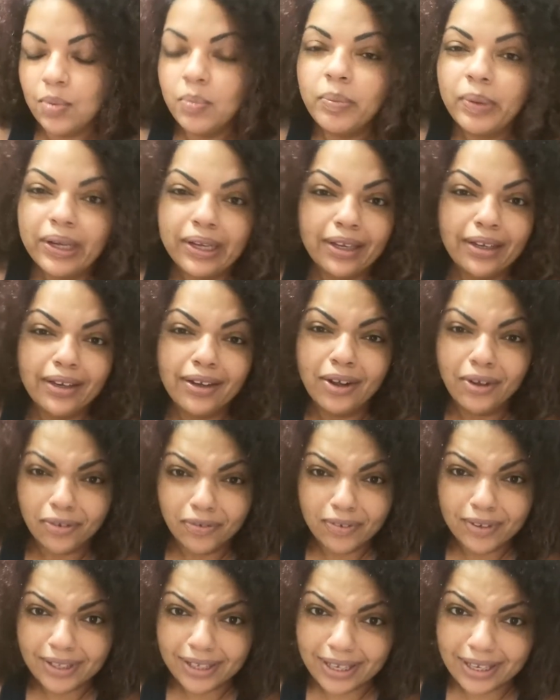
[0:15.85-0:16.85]
but
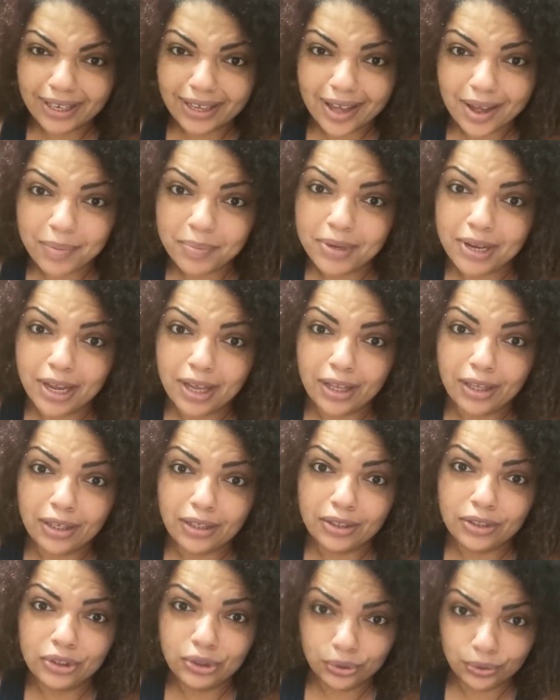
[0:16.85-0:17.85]
hopefully I'm not
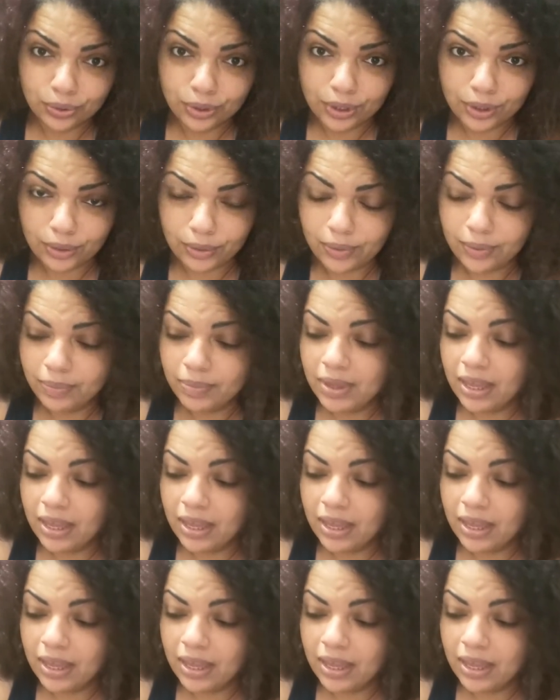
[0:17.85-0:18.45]
too low.